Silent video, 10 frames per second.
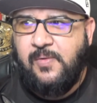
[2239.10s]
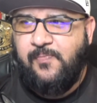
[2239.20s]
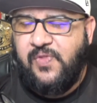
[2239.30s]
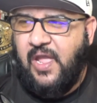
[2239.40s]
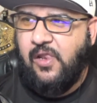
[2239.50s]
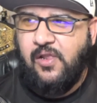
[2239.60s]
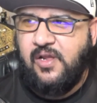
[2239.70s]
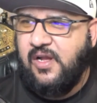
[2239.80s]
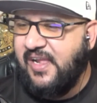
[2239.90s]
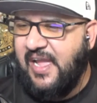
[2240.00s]
And look
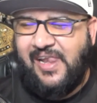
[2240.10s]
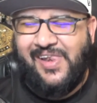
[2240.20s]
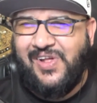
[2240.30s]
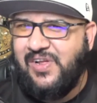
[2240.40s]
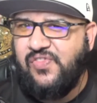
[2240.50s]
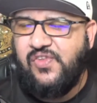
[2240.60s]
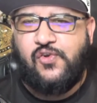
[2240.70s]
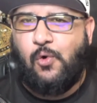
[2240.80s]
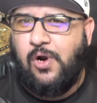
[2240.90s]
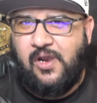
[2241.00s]
at the
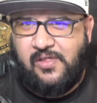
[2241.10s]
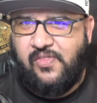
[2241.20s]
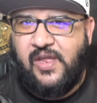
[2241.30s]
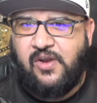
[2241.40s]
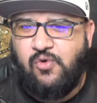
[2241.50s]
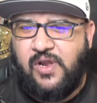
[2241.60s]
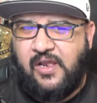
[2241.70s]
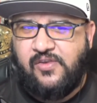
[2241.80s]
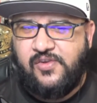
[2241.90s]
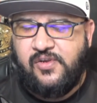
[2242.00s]
storyline that
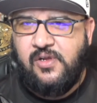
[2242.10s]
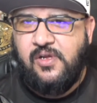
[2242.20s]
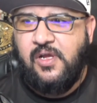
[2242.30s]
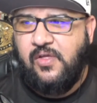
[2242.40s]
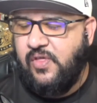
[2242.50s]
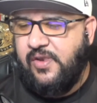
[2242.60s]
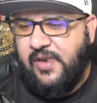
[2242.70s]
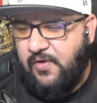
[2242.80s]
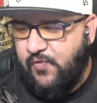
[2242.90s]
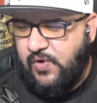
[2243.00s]
creates. The
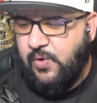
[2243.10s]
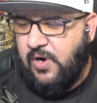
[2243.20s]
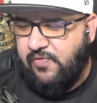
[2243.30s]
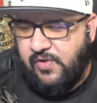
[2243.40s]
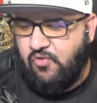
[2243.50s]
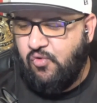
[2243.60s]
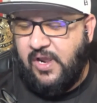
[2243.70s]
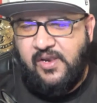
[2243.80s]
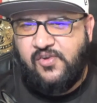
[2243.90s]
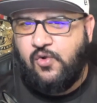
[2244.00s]
nephew of the
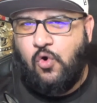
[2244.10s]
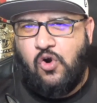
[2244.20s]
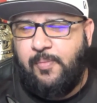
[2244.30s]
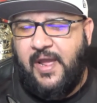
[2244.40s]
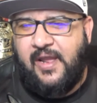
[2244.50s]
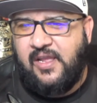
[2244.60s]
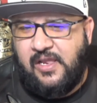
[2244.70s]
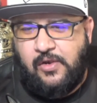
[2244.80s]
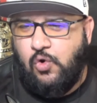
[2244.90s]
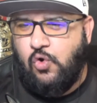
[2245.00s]
greatest quarterback
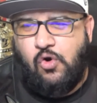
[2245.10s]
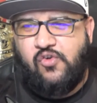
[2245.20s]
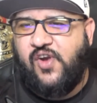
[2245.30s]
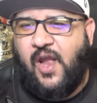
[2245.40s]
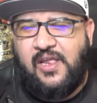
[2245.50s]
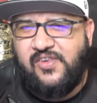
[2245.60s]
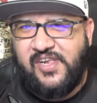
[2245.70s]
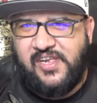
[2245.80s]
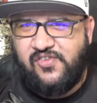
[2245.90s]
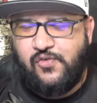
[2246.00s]
in New York Giants
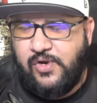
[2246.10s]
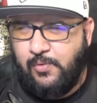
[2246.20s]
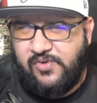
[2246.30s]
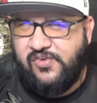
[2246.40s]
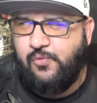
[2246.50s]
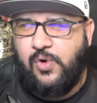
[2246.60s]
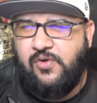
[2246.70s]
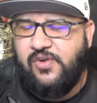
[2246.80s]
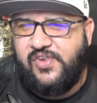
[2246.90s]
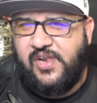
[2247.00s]
history, which is
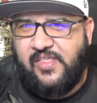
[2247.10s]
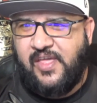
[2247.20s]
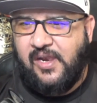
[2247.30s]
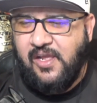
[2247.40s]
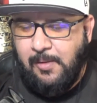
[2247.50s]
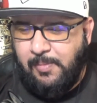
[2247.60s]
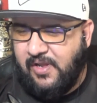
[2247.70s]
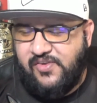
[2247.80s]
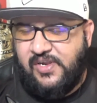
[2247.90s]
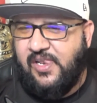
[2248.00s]
weird to say that
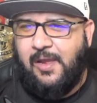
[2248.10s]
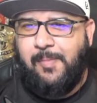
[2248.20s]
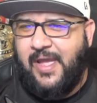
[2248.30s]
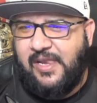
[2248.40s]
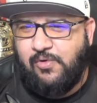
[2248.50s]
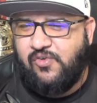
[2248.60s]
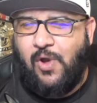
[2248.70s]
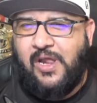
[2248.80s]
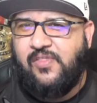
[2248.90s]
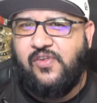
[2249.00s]
because Eli Manning was
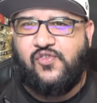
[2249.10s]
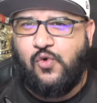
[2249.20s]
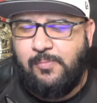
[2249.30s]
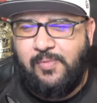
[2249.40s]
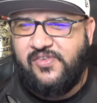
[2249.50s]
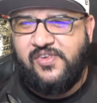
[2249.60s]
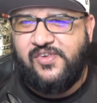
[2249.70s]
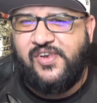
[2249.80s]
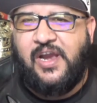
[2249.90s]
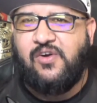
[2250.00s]
riding the short bus his
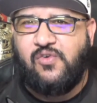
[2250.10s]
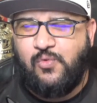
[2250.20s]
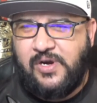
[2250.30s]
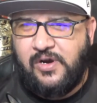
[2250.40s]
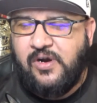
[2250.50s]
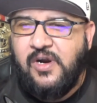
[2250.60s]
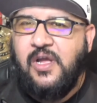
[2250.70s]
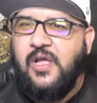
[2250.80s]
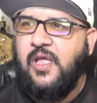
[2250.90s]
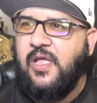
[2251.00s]
entire career.
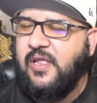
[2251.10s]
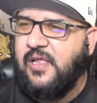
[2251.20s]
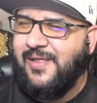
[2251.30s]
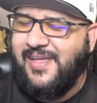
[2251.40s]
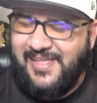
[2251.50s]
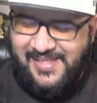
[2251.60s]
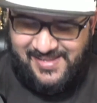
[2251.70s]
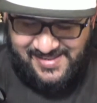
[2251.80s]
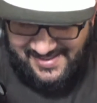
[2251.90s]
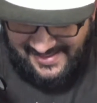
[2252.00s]

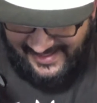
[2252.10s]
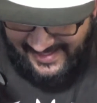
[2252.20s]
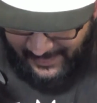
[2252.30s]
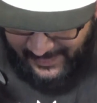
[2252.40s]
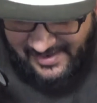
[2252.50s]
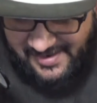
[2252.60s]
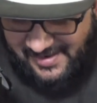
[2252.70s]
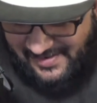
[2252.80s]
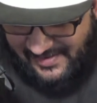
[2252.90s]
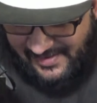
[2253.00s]
That was
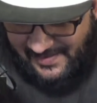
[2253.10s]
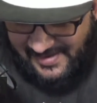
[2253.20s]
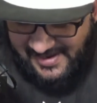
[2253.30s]
unnecessary.